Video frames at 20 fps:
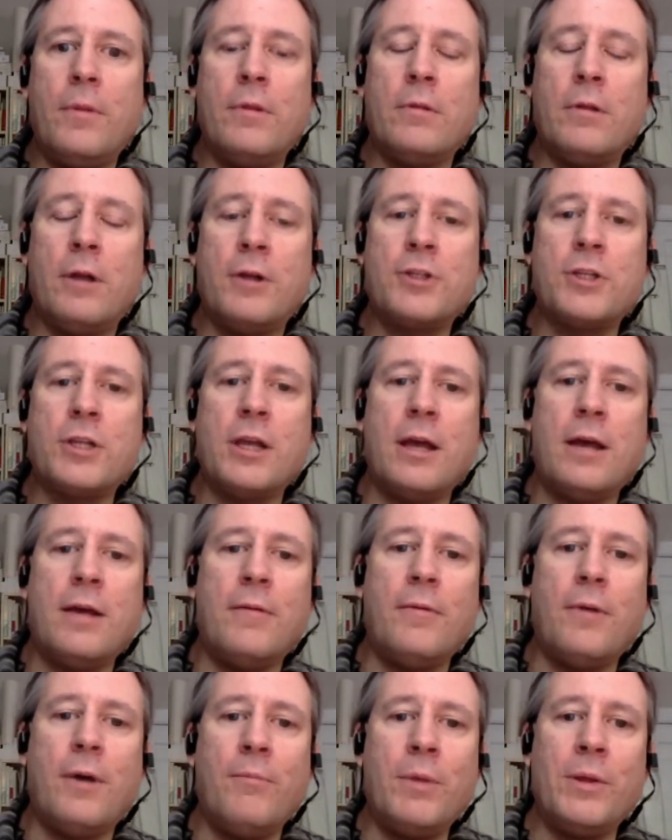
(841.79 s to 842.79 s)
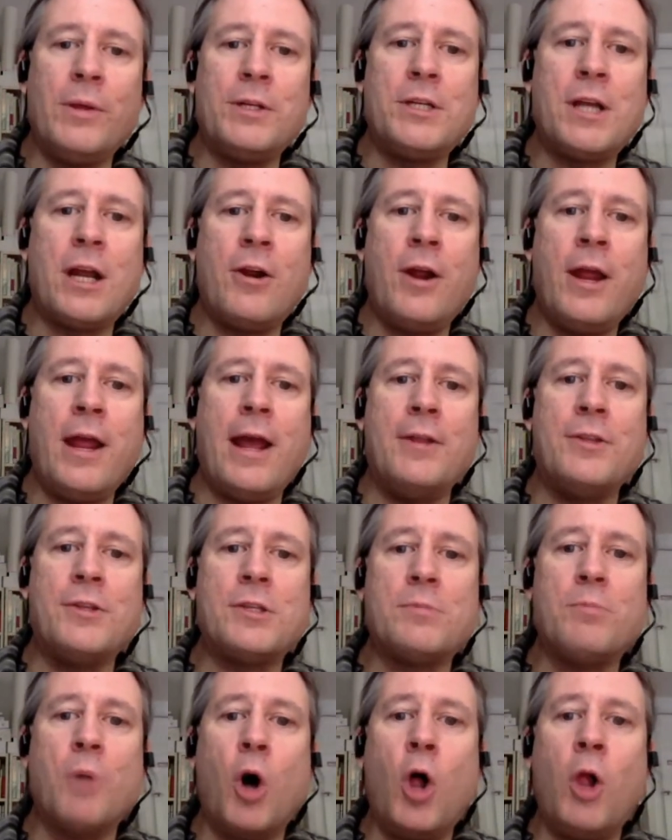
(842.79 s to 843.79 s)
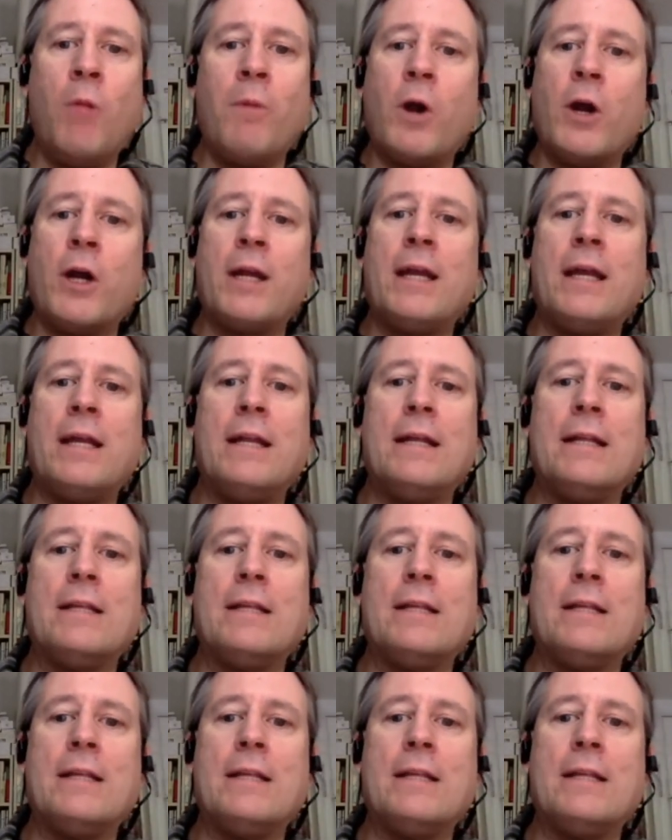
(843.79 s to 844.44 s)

largely a military and small market.